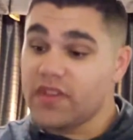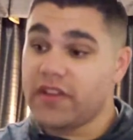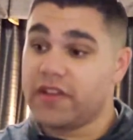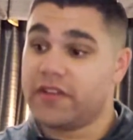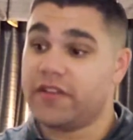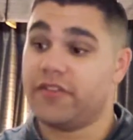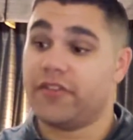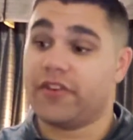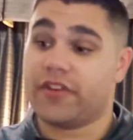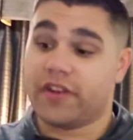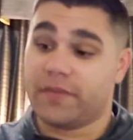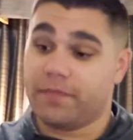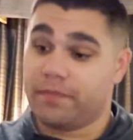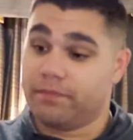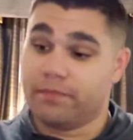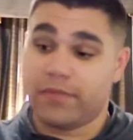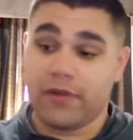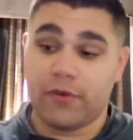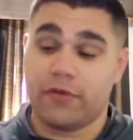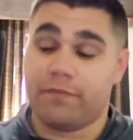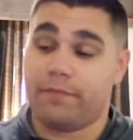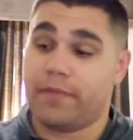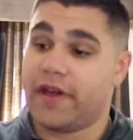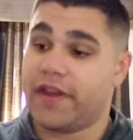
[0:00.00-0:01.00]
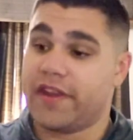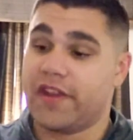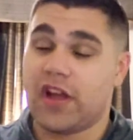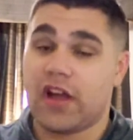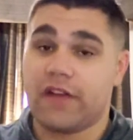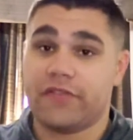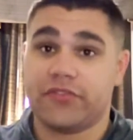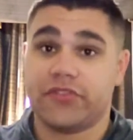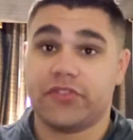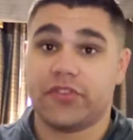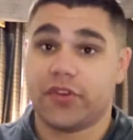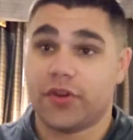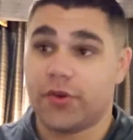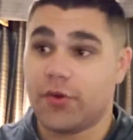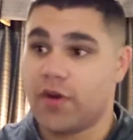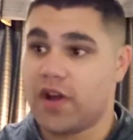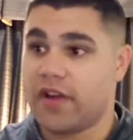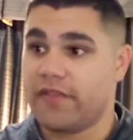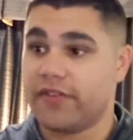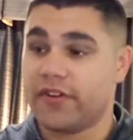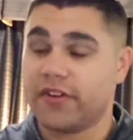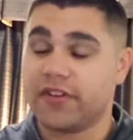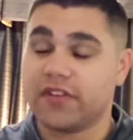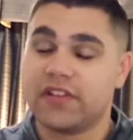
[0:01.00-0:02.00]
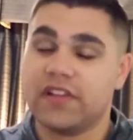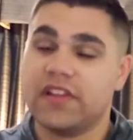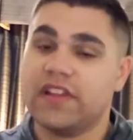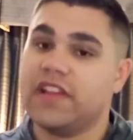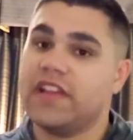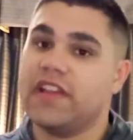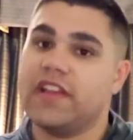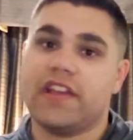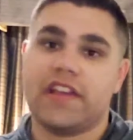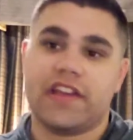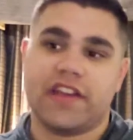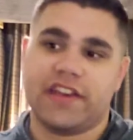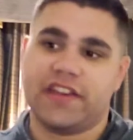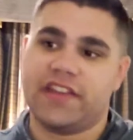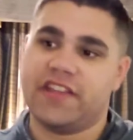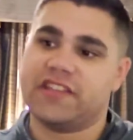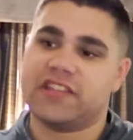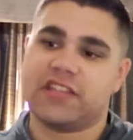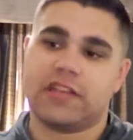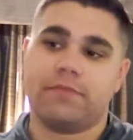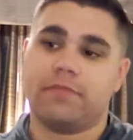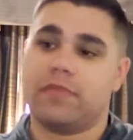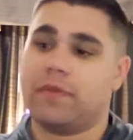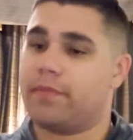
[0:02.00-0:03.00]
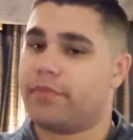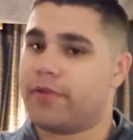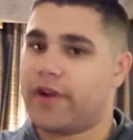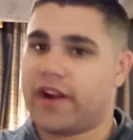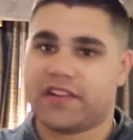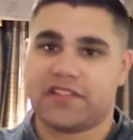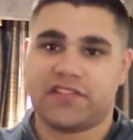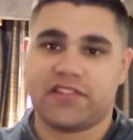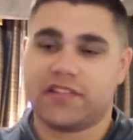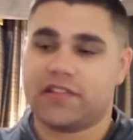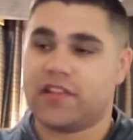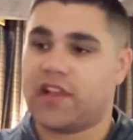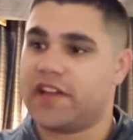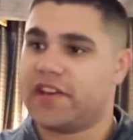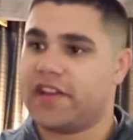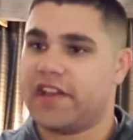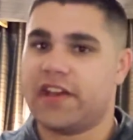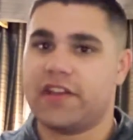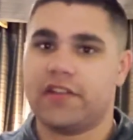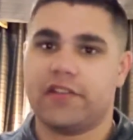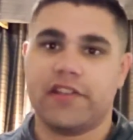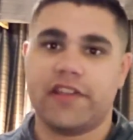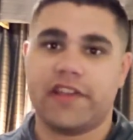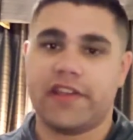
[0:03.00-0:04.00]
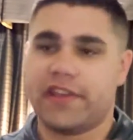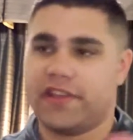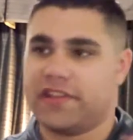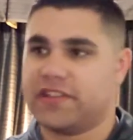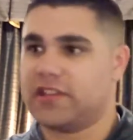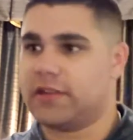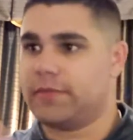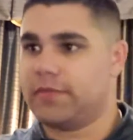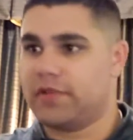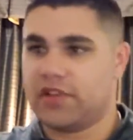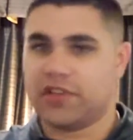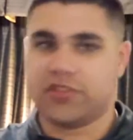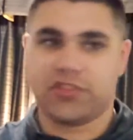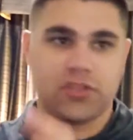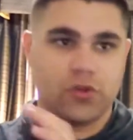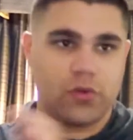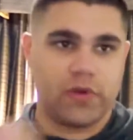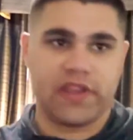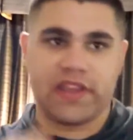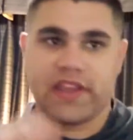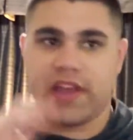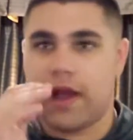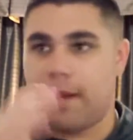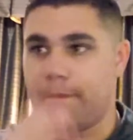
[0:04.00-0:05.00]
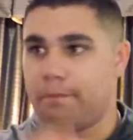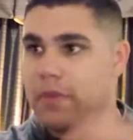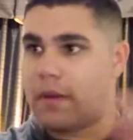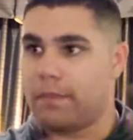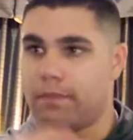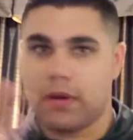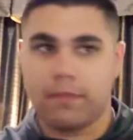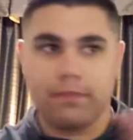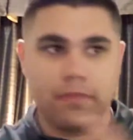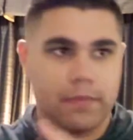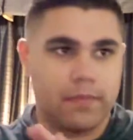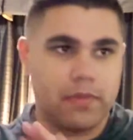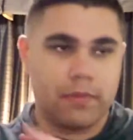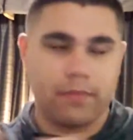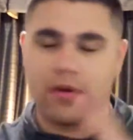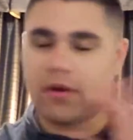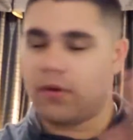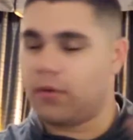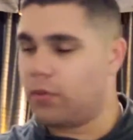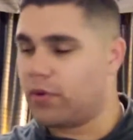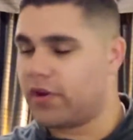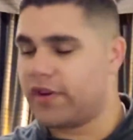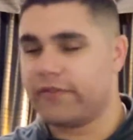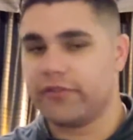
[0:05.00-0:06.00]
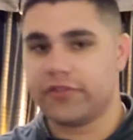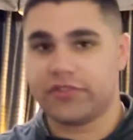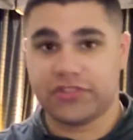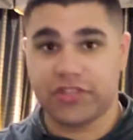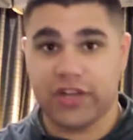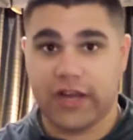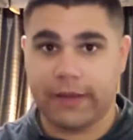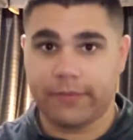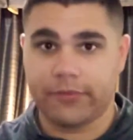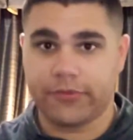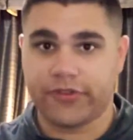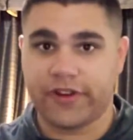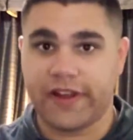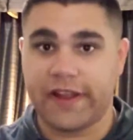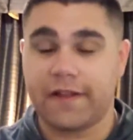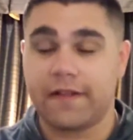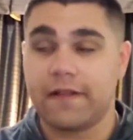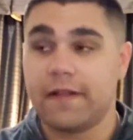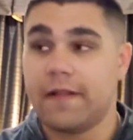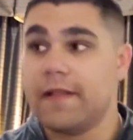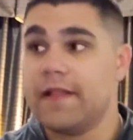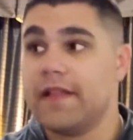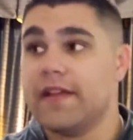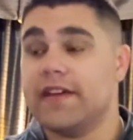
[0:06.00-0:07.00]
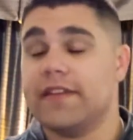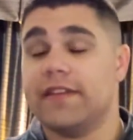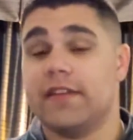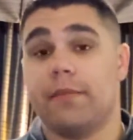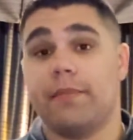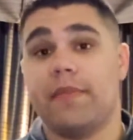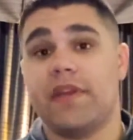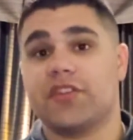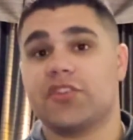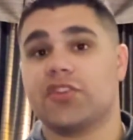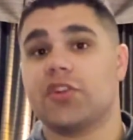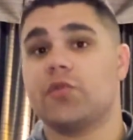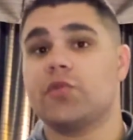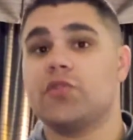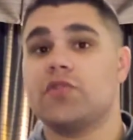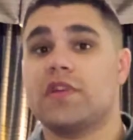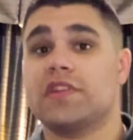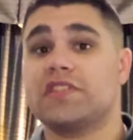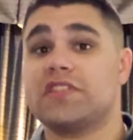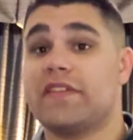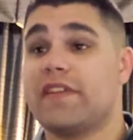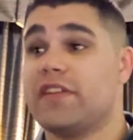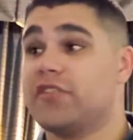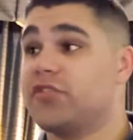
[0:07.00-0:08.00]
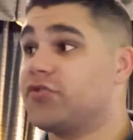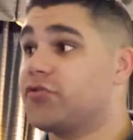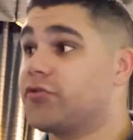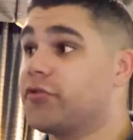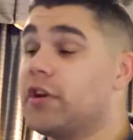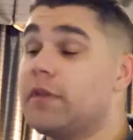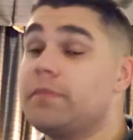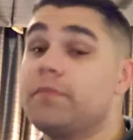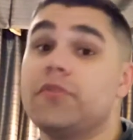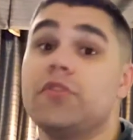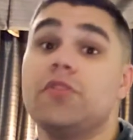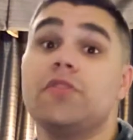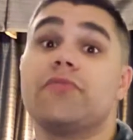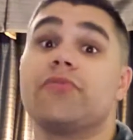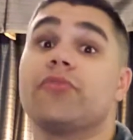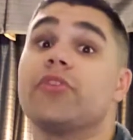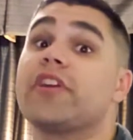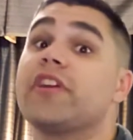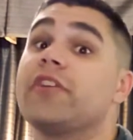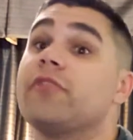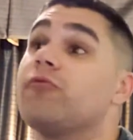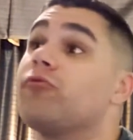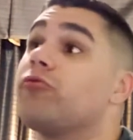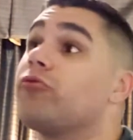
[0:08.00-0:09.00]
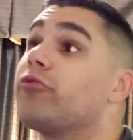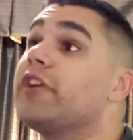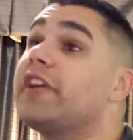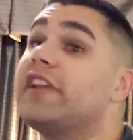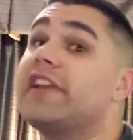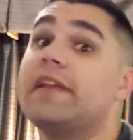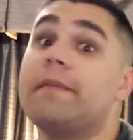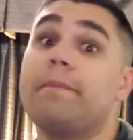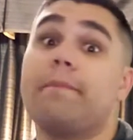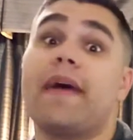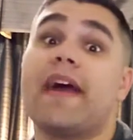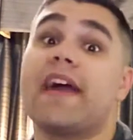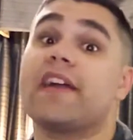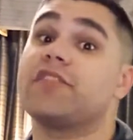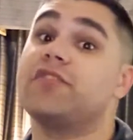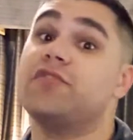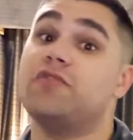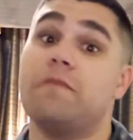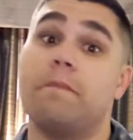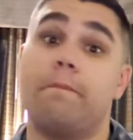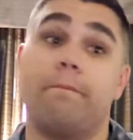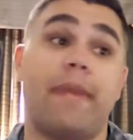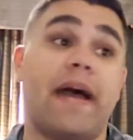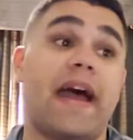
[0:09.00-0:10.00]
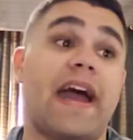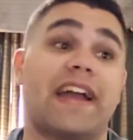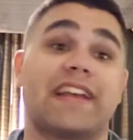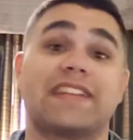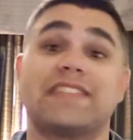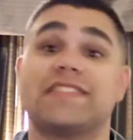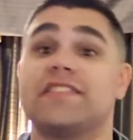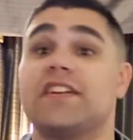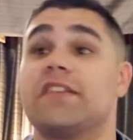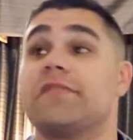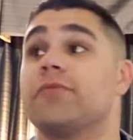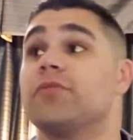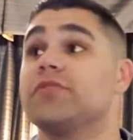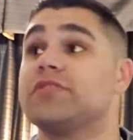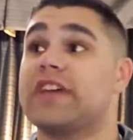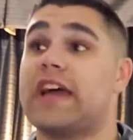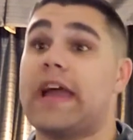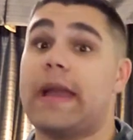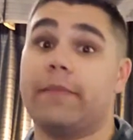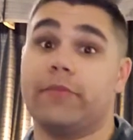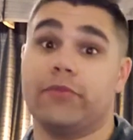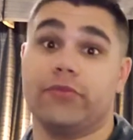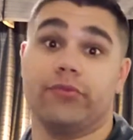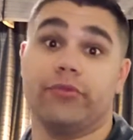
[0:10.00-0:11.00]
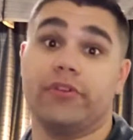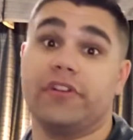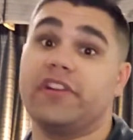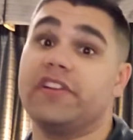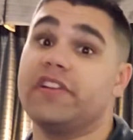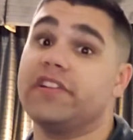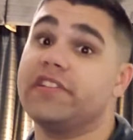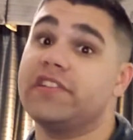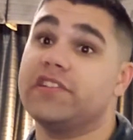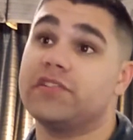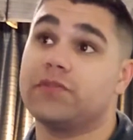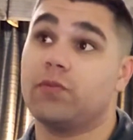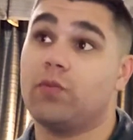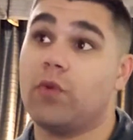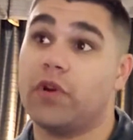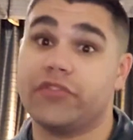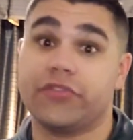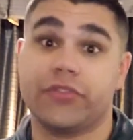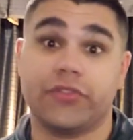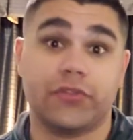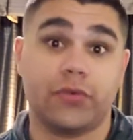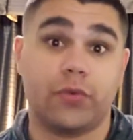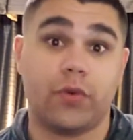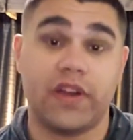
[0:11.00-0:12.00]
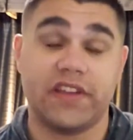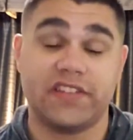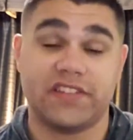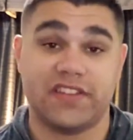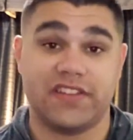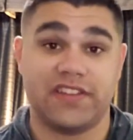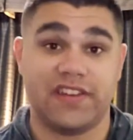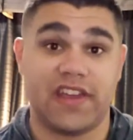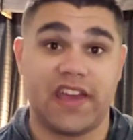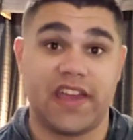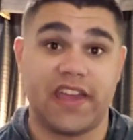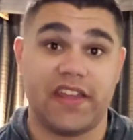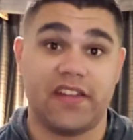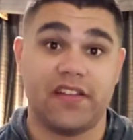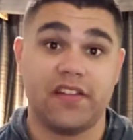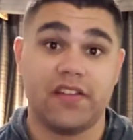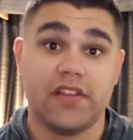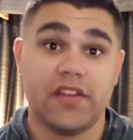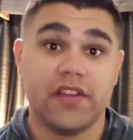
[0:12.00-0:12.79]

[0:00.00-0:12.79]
And you're going to be with petty officer or whoever. He's going to be practicing line handling. He's going to be issuing out whatever jobs, right? Now make sure when you guys have that script, you freaking read it back to back several times. Read it at least once or twice a night.